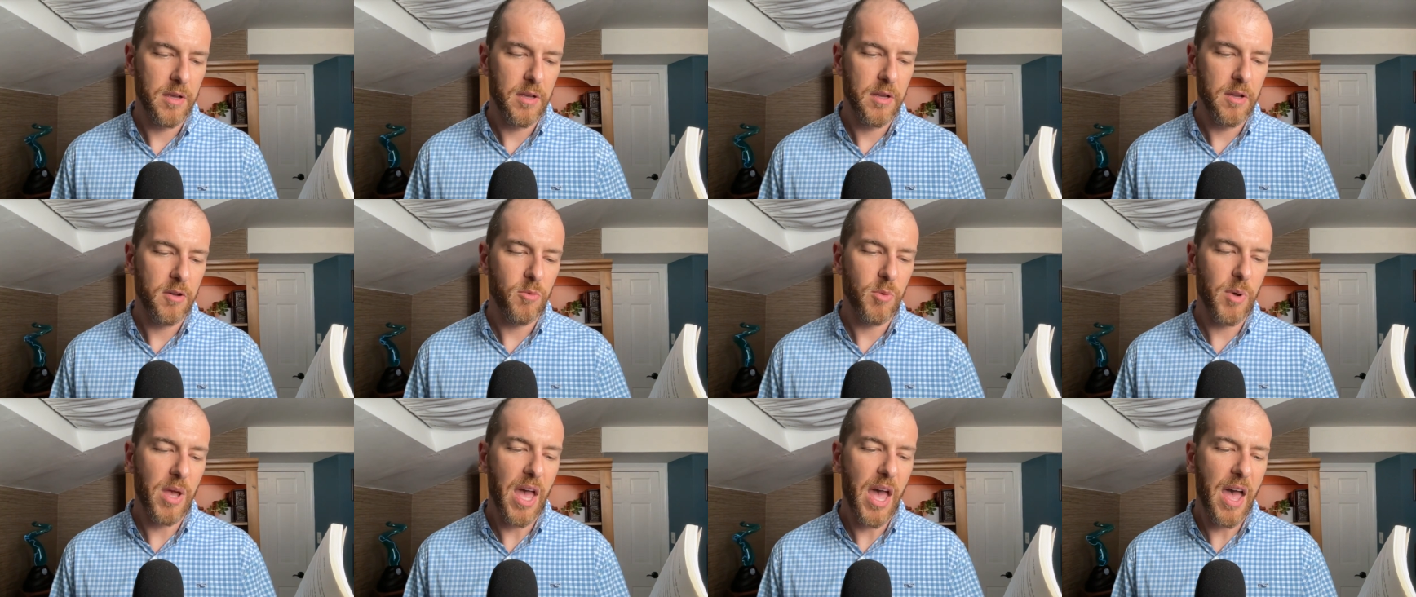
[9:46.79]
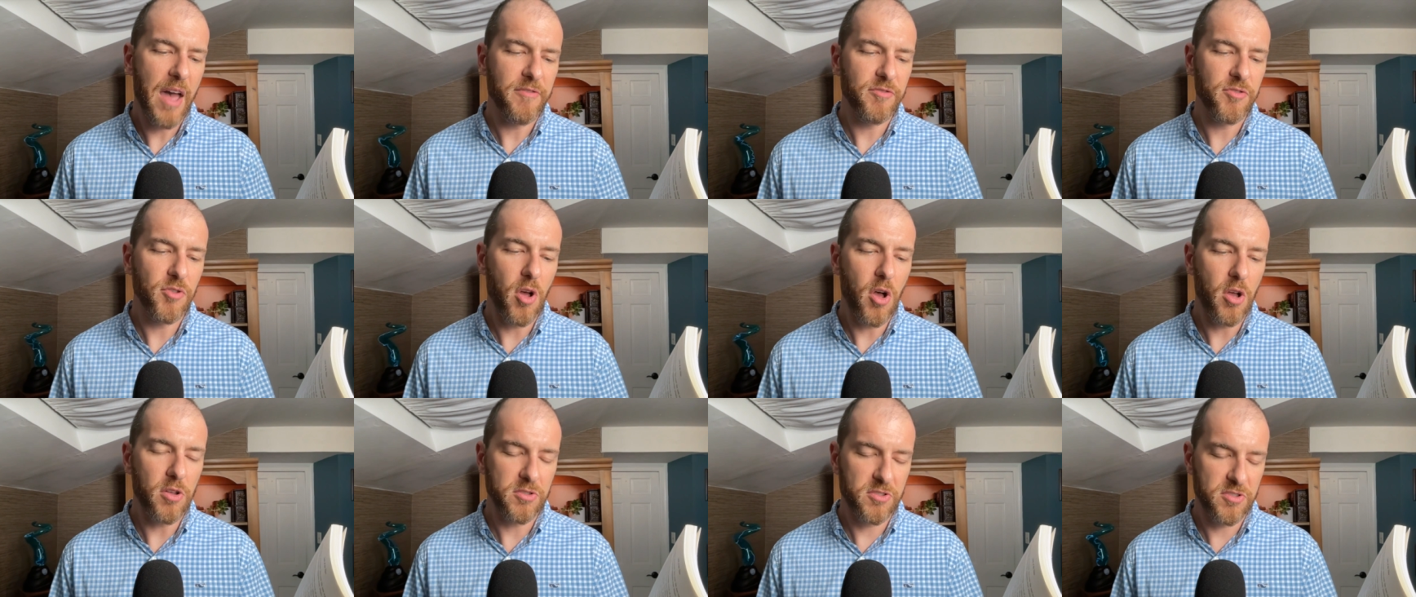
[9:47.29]
We have
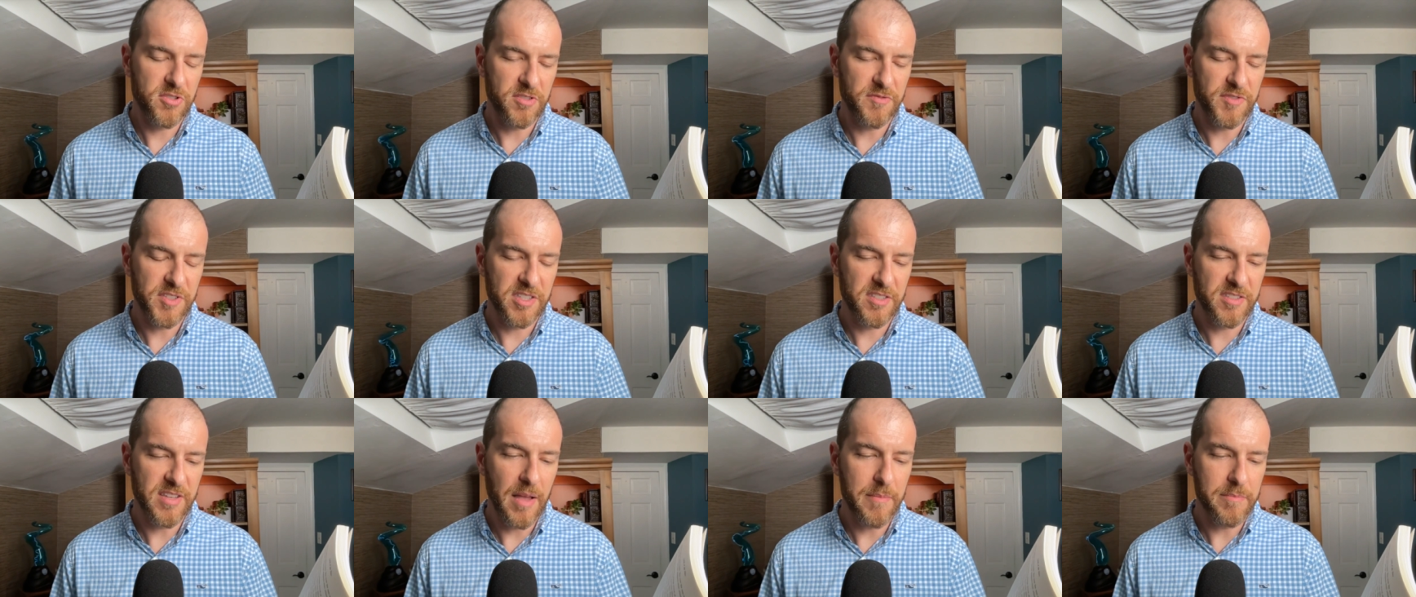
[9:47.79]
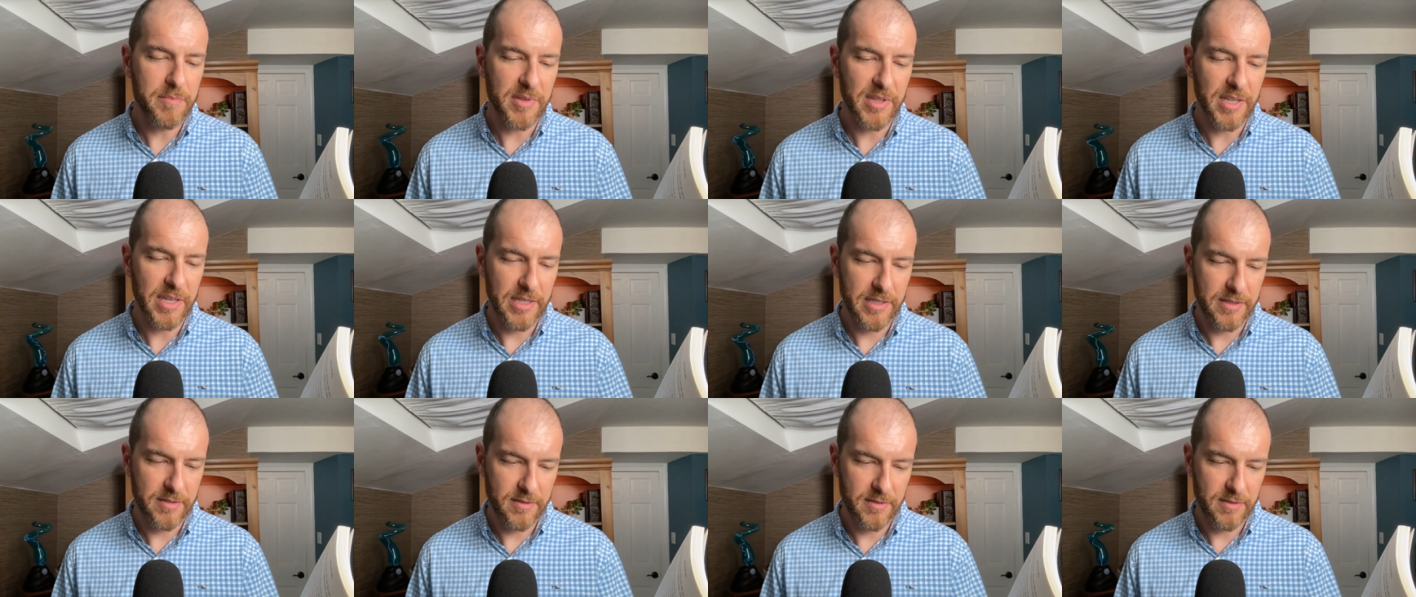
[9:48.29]
lots of
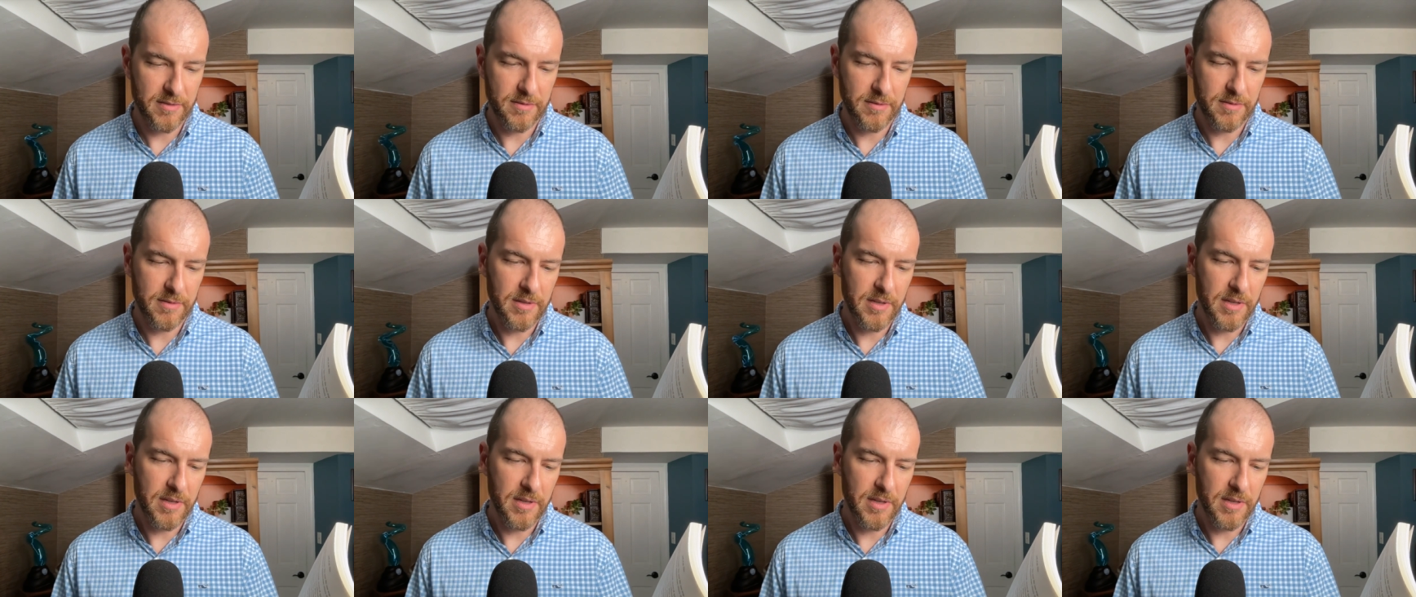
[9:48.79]
assemblies.